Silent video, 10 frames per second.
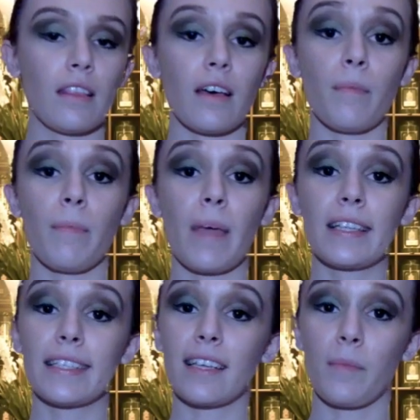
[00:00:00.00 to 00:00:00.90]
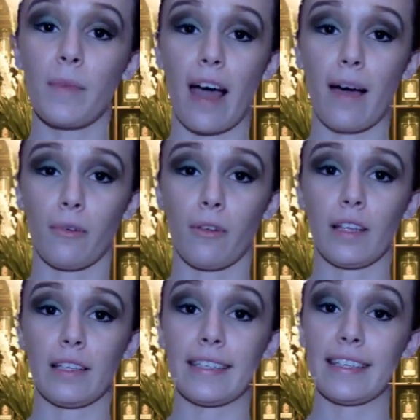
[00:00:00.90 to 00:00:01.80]
The baked cinnamon apple
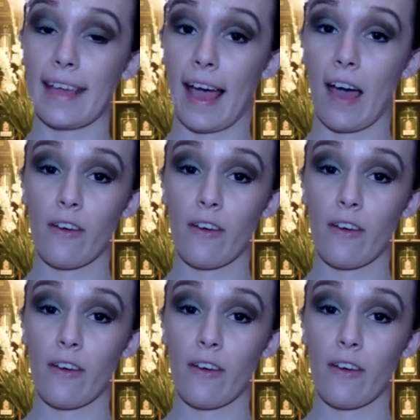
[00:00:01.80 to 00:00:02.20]
is decaf,